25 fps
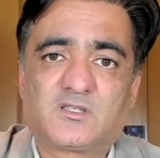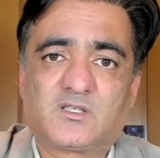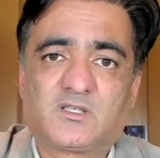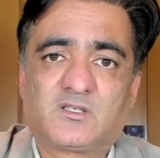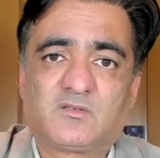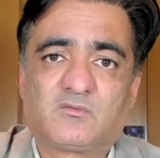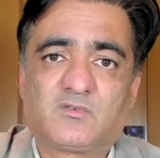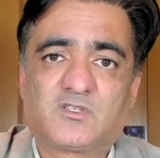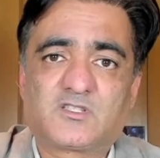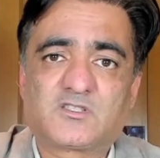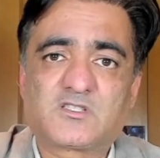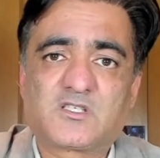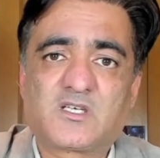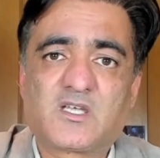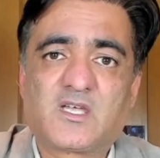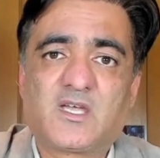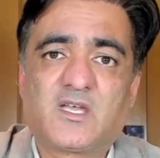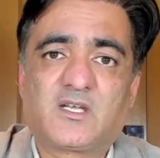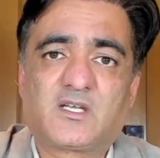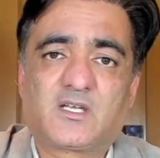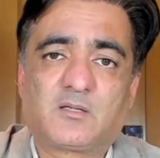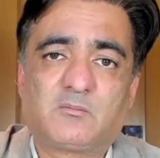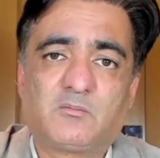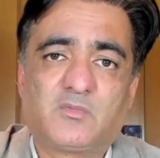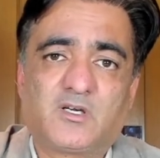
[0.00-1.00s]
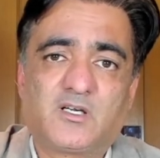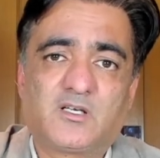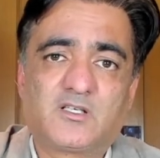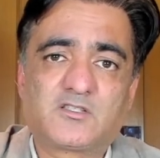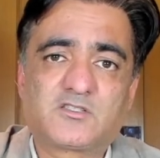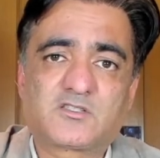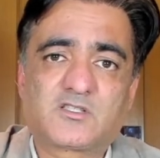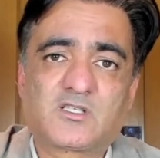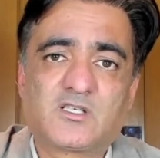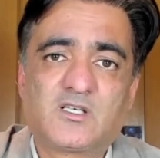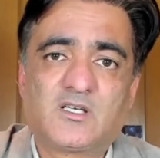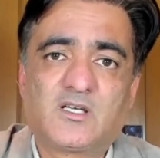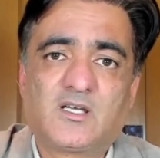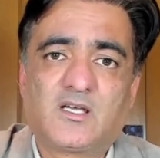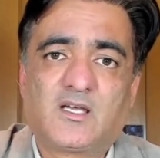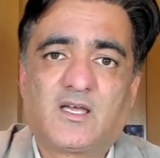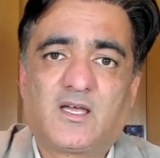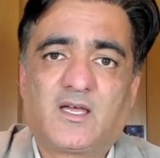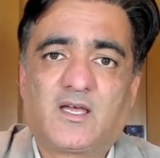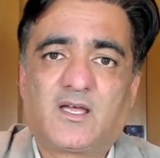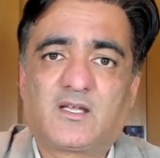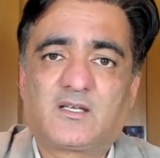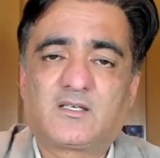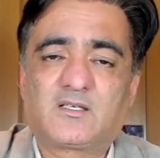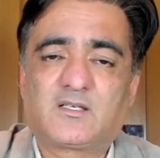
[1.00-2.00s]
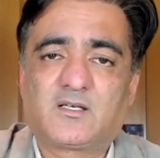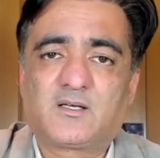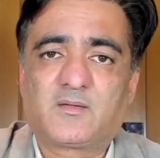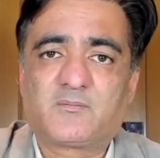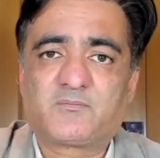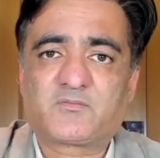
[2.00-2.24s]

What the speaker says: in which hate emerged. And